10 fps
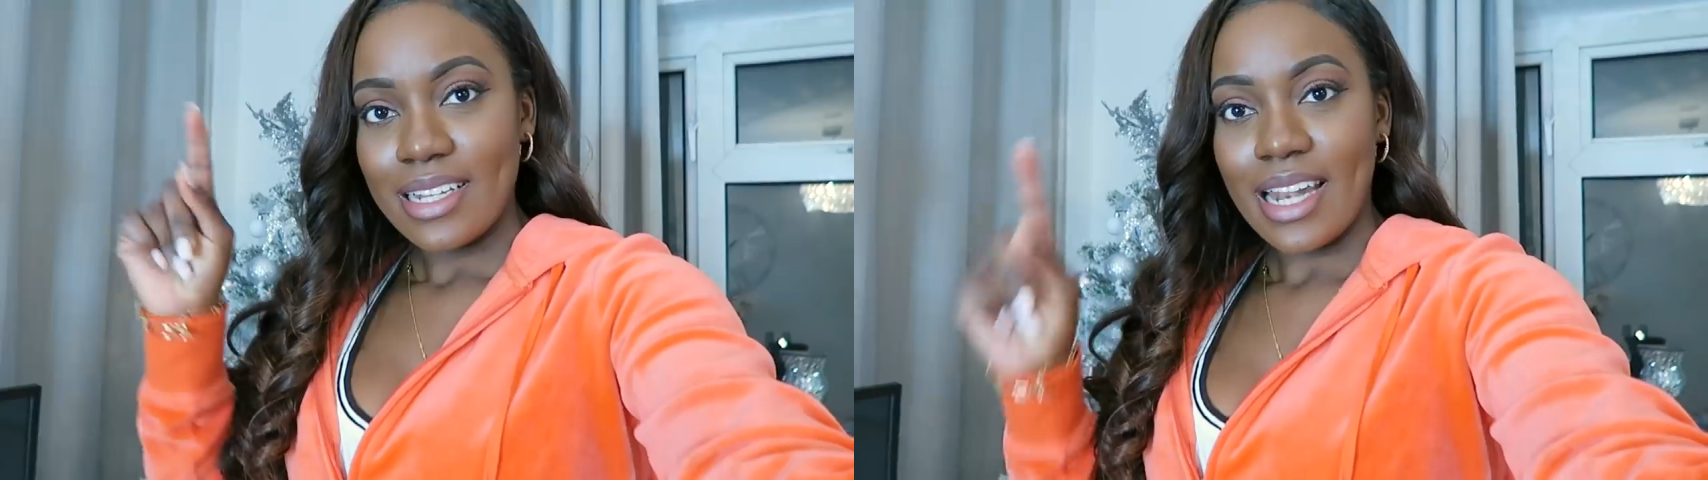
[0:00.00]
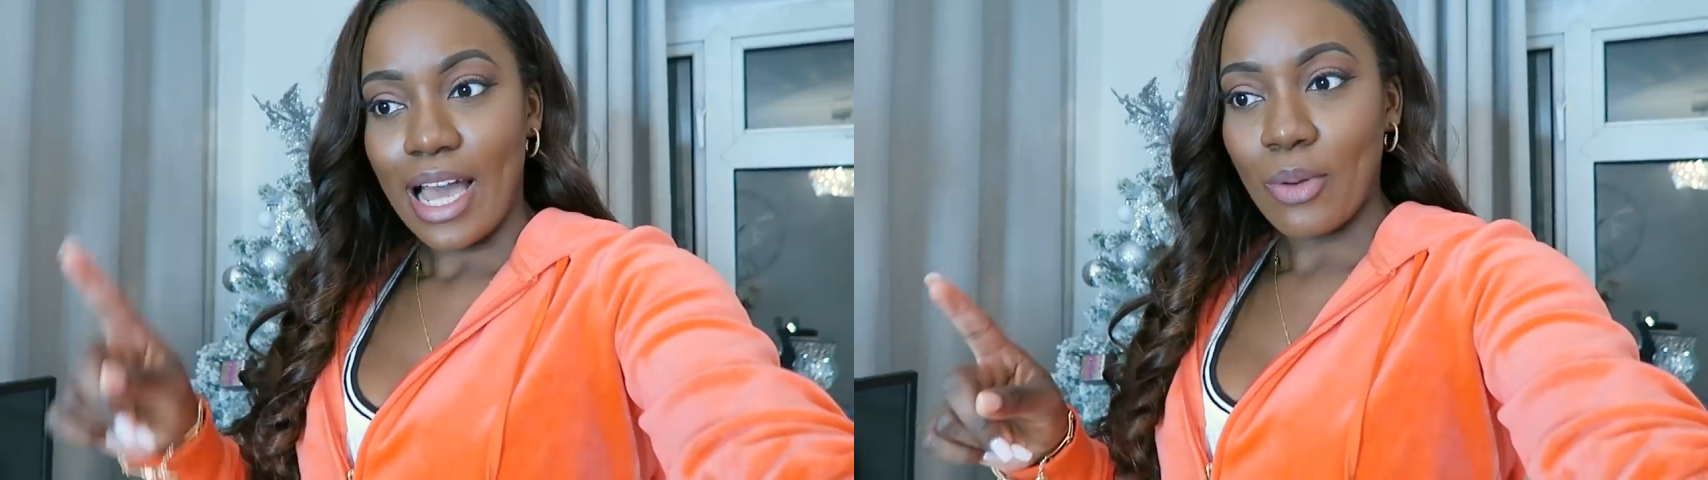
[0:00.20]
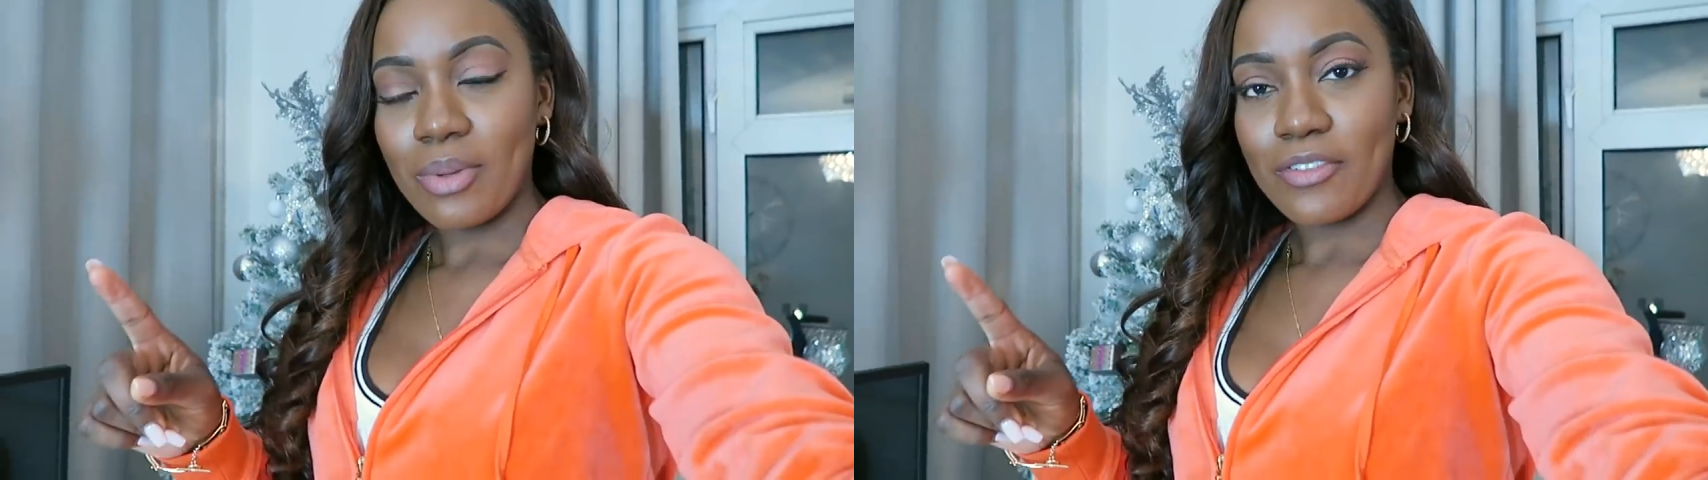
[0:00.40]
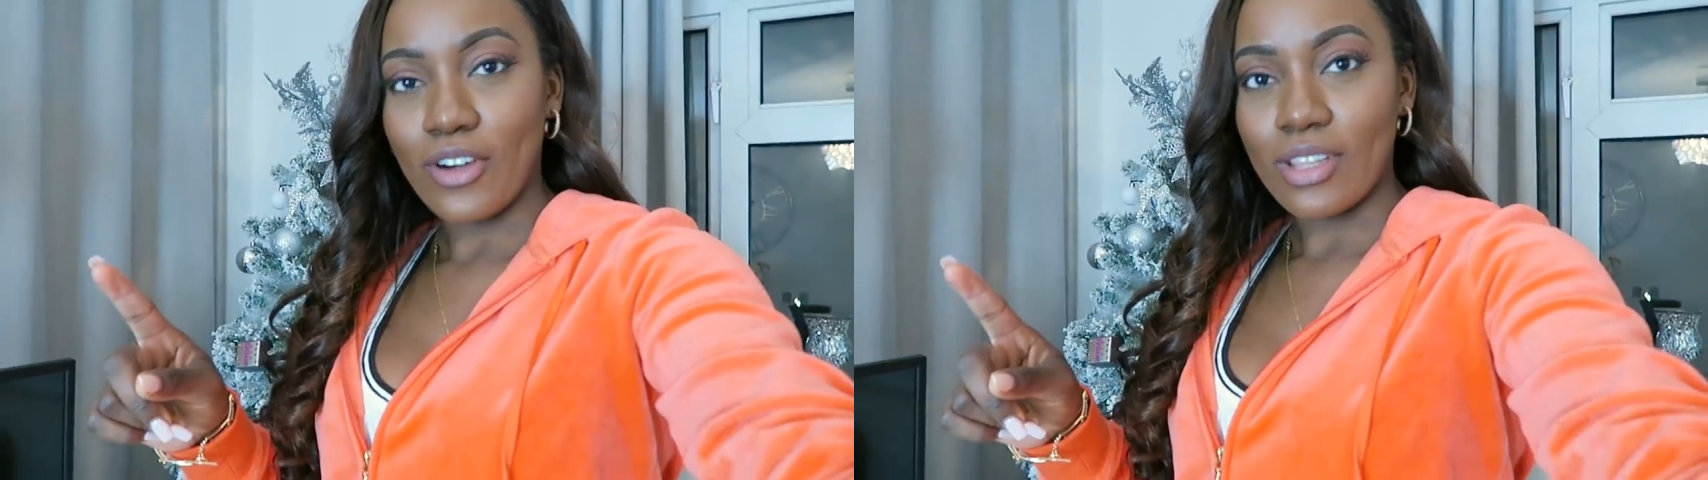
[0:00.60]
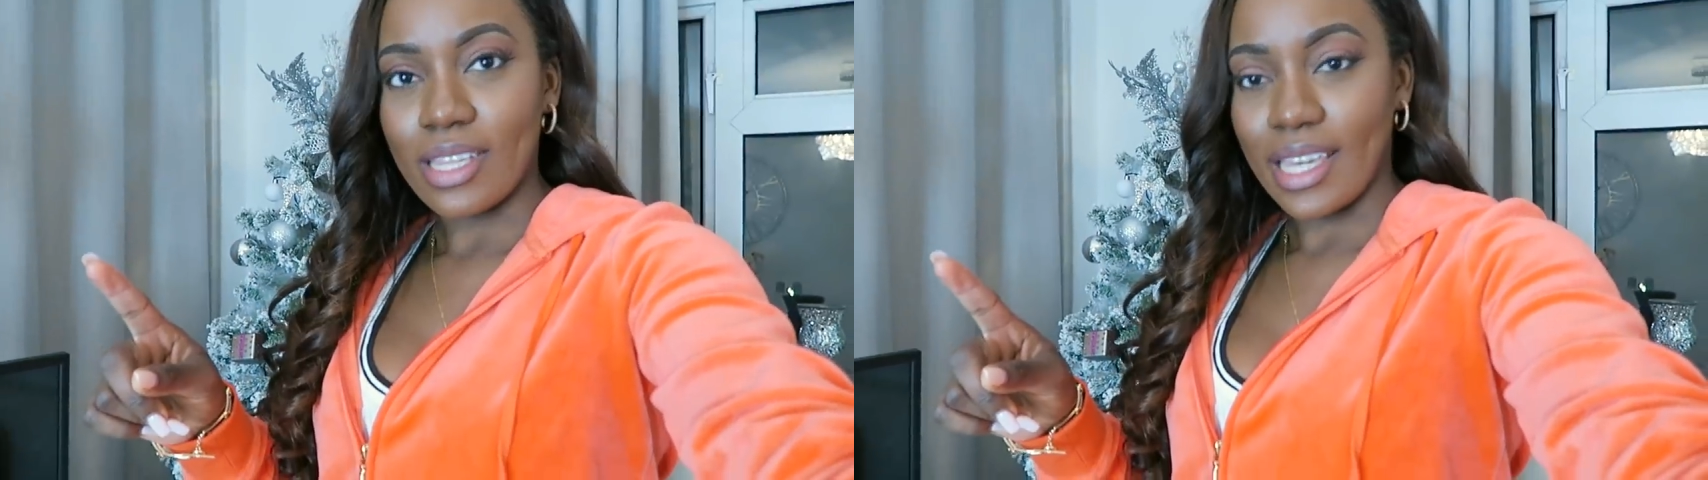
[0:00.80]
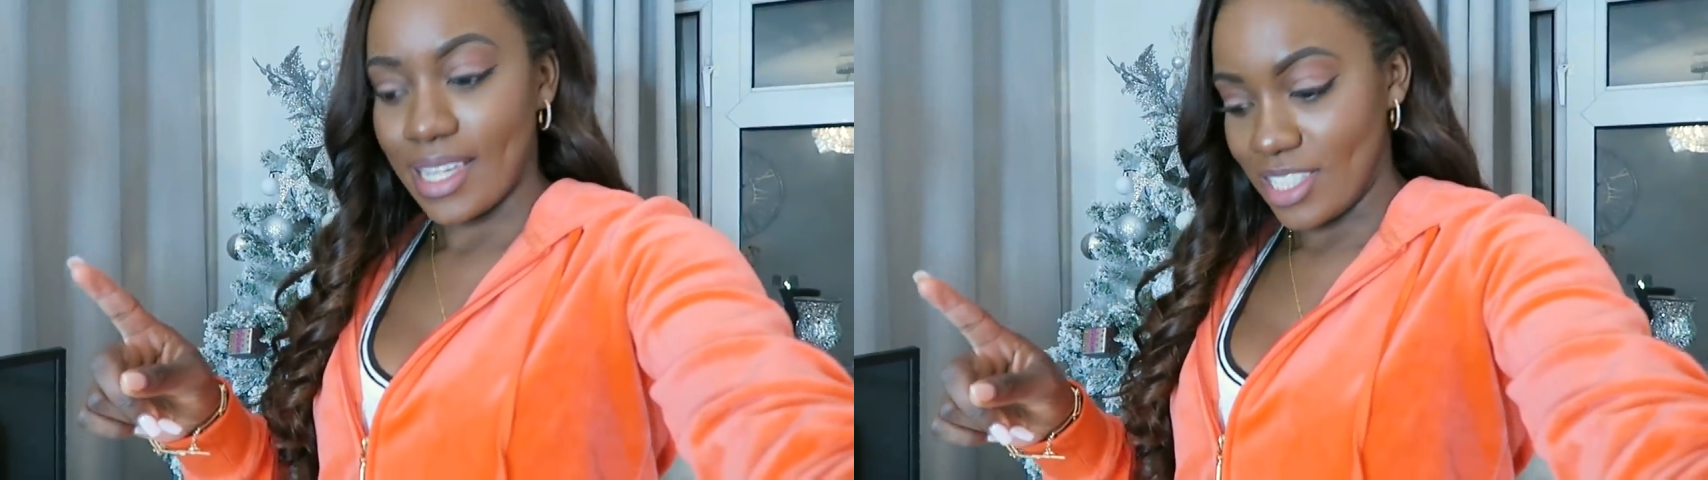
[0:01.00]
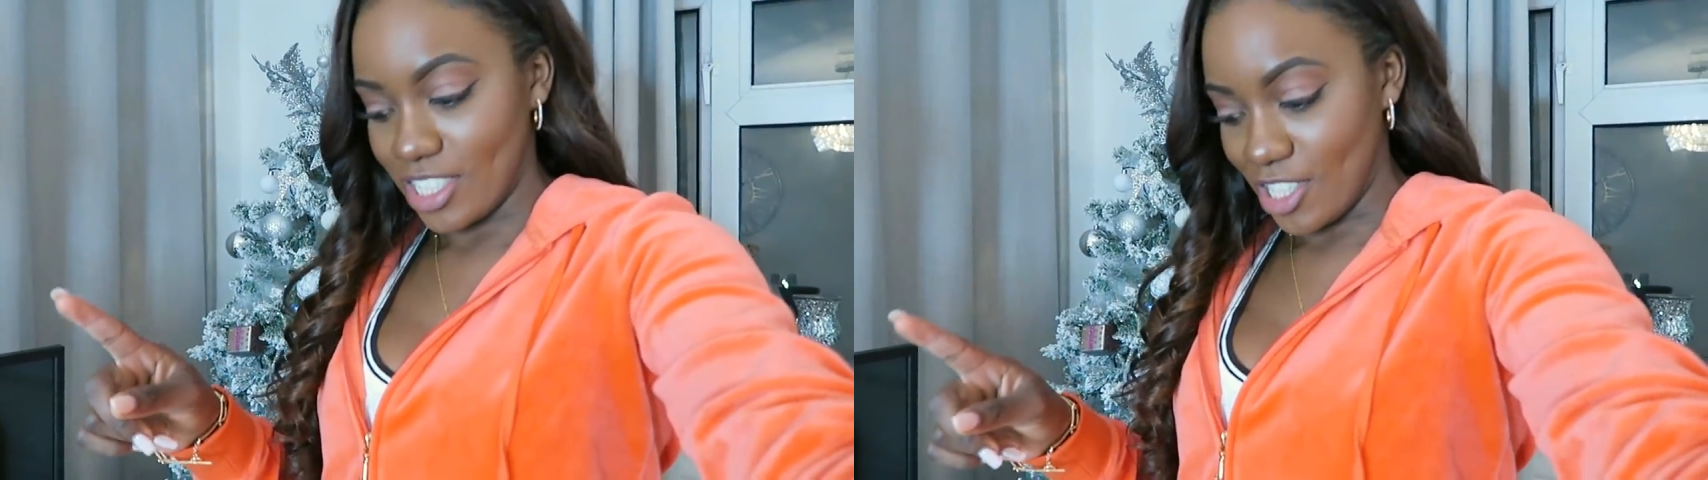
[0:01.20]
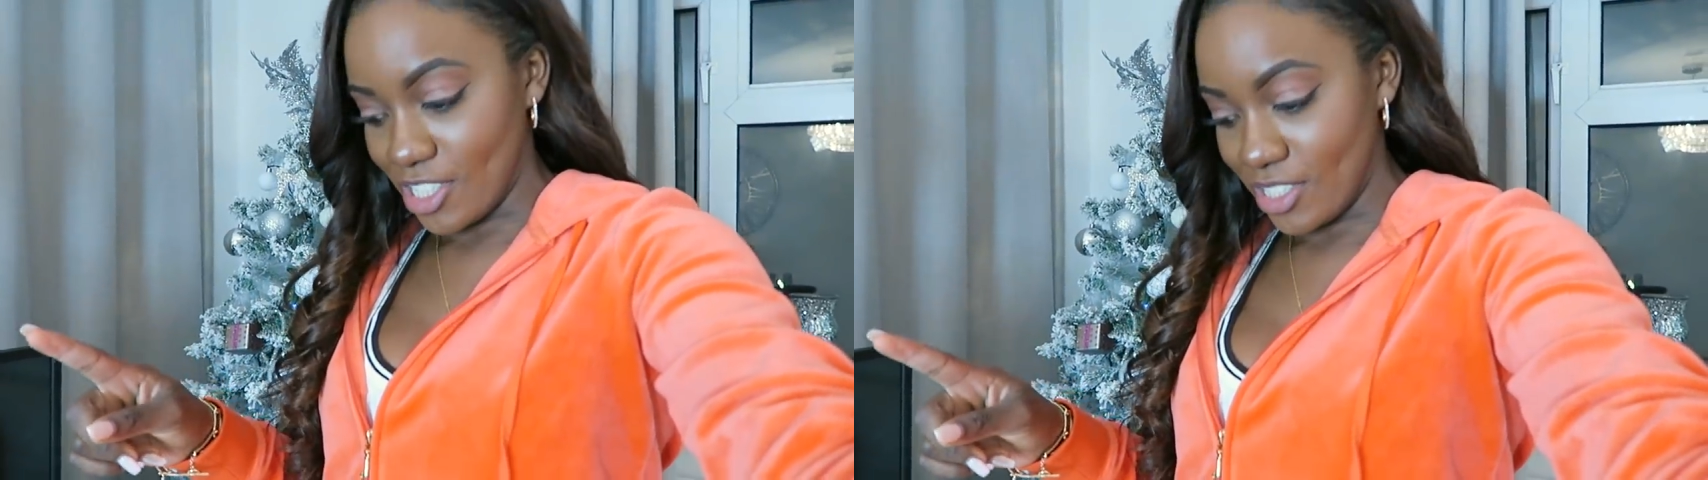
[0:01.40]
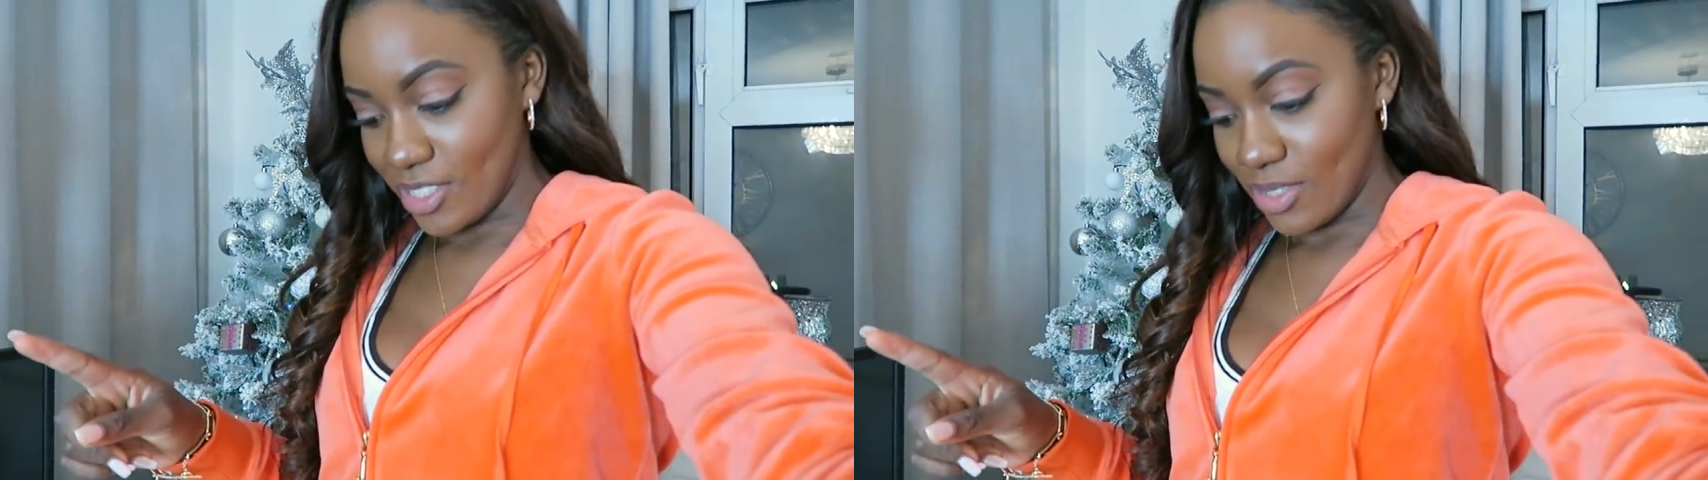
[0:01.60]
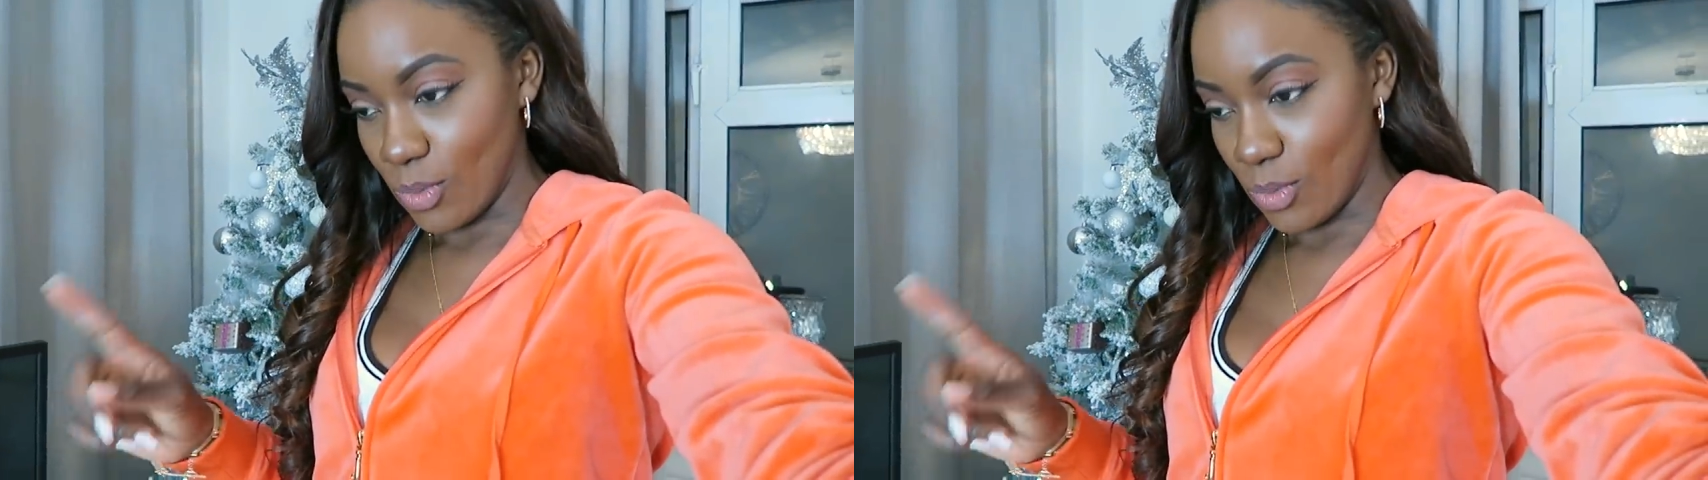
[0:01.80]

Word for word: now we've got the kitchen